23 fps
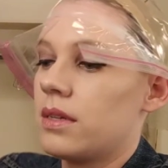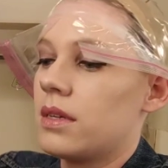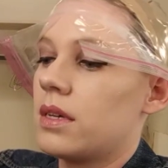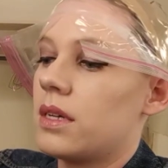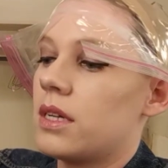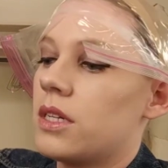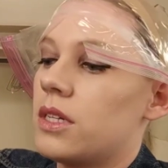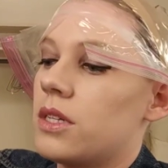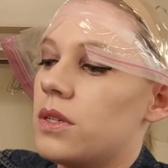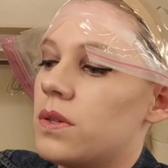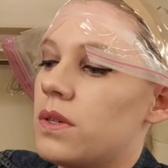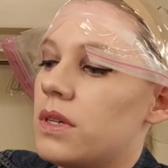I'm
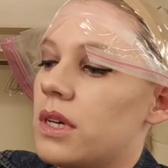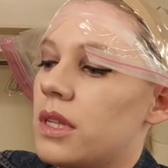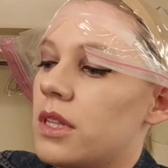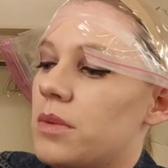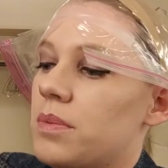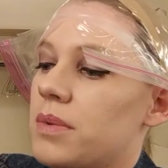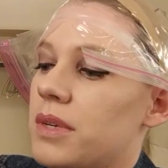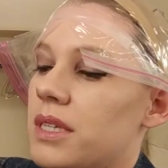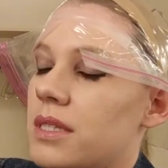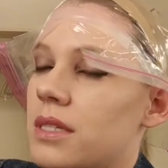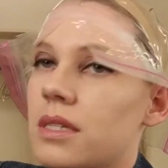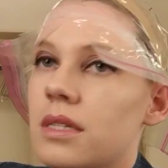gonna do another
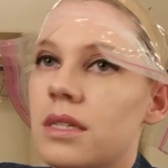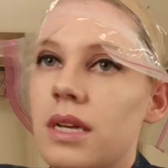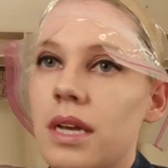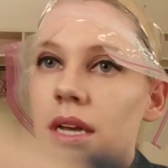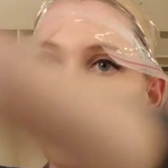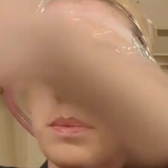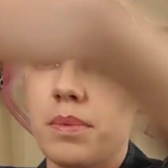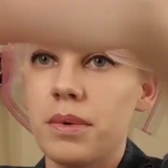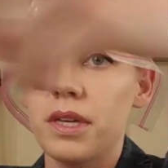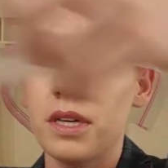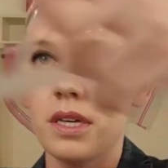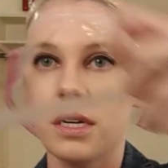piece of
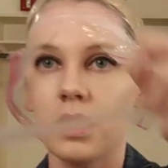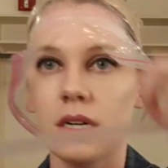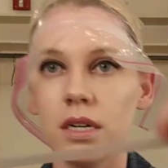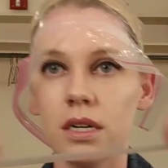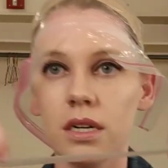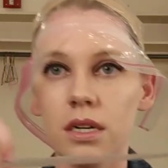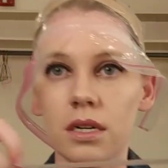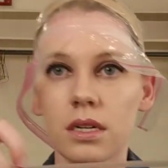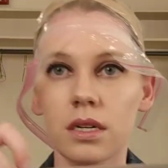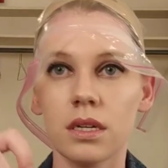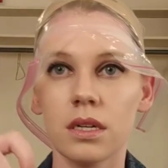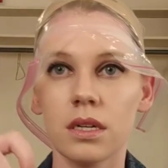tape here.